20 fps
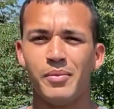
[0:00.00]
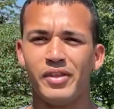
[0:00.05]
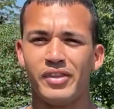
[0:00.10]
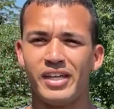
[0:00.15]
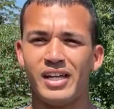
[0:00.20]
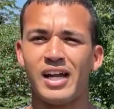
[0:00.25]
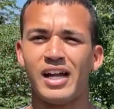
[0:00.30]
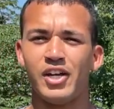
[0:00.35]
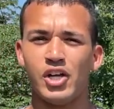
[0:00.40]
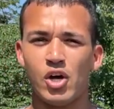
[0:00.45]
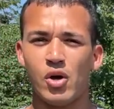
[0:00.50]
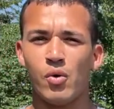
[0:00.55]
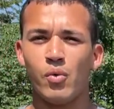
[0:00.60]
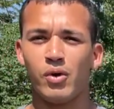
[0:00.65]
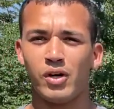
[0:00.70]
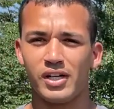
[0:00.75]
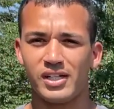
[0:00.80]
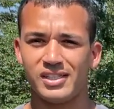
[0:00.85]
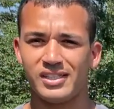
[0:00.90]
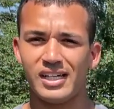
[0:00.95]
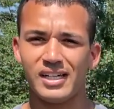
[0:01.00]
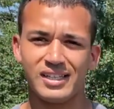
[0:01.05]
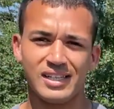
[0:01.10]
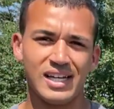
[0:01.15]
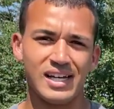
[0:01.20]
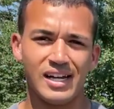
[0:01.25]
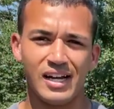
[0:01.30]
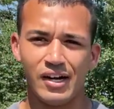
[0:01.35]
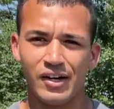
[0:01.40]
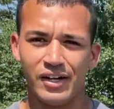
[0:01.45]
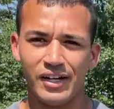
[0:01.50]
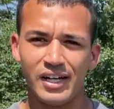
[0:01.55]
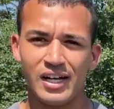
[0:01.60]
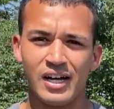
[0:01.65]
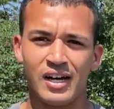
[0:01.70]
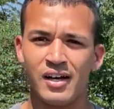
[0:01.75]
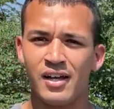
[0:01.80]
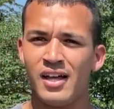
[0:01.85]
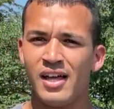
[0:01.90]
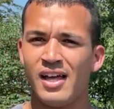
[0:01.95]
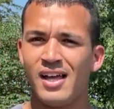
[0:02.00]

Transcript: and then I know where to stick in that area.